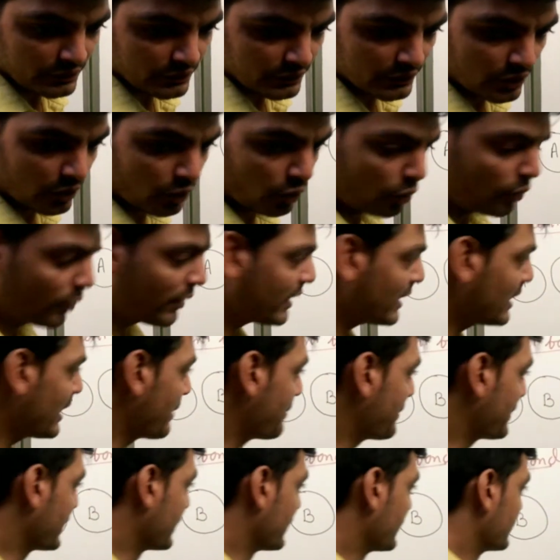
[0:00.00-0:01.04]
the
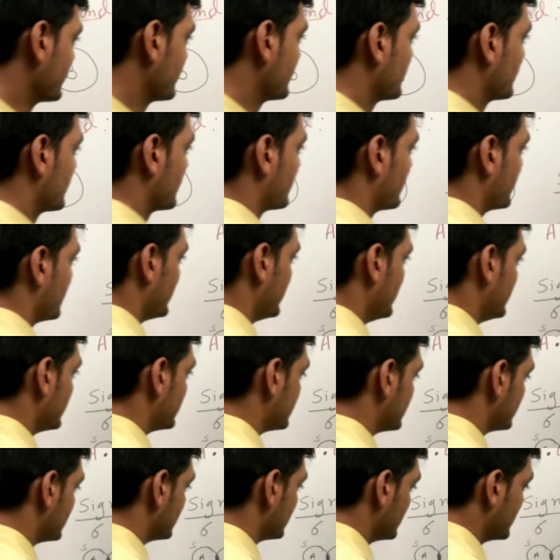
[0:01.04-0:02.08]
overlapping
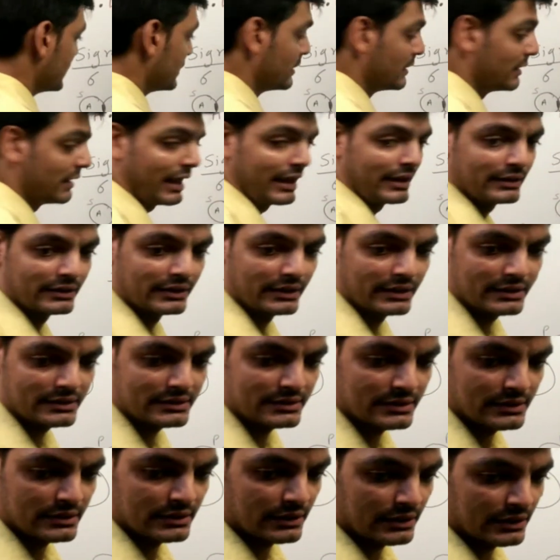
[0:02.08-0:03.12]
is like
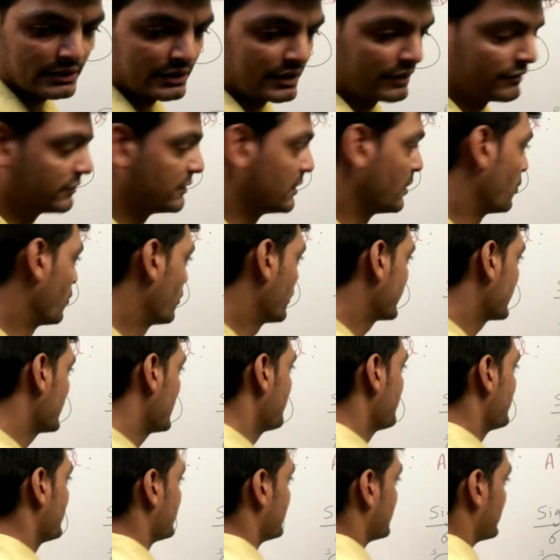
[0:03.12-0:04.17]
this, if the
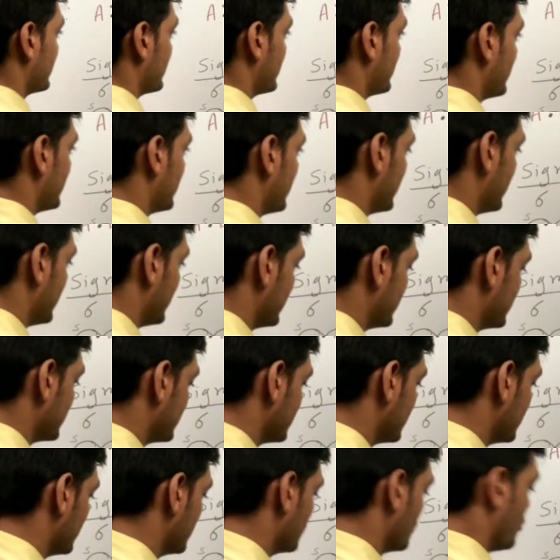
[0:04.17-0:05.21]
overlapping
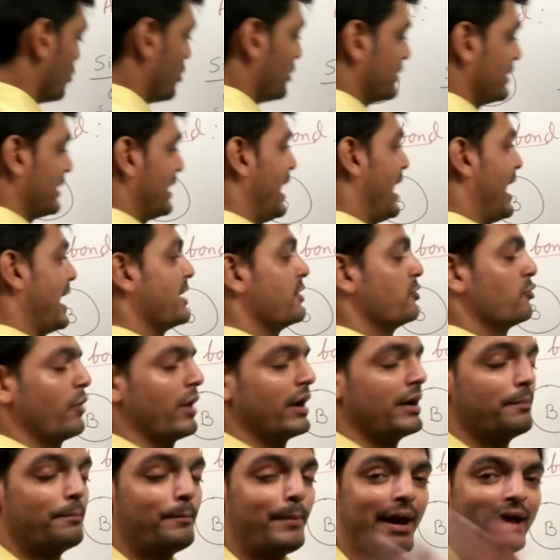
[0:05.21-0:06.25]
is not
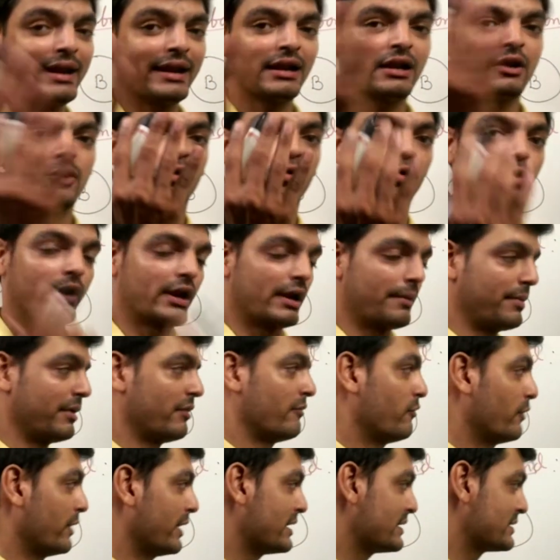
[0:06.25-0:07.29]
end-to-end, parallel overlapping,
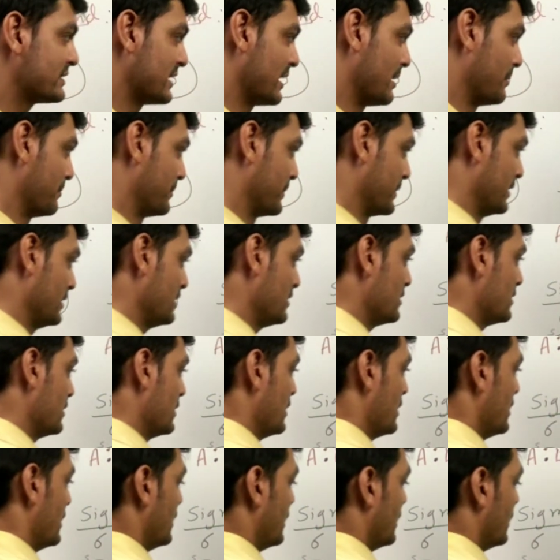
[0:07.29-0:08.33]
for example,
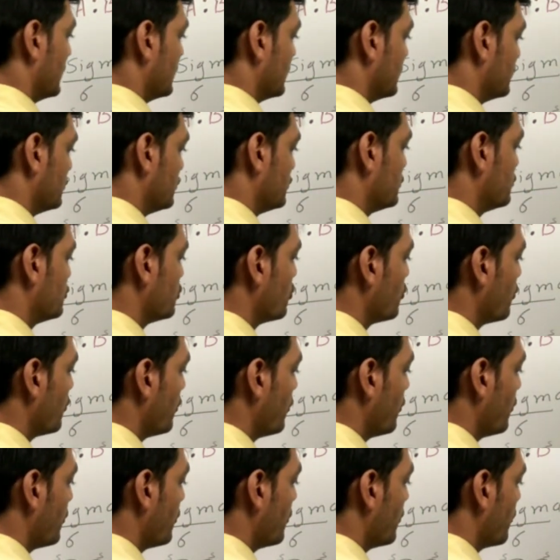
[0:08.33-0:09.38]

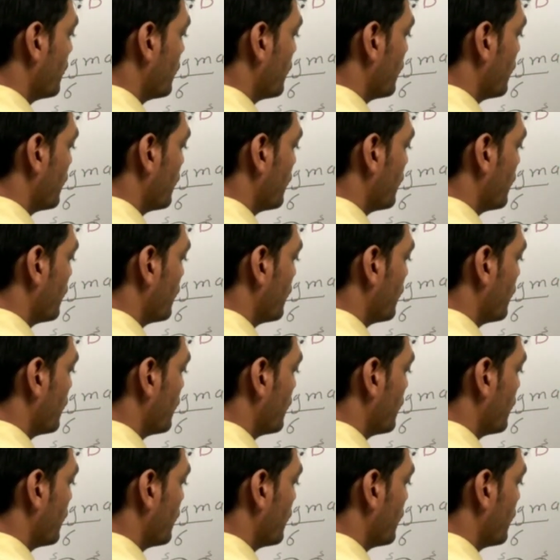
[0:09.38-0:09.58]
two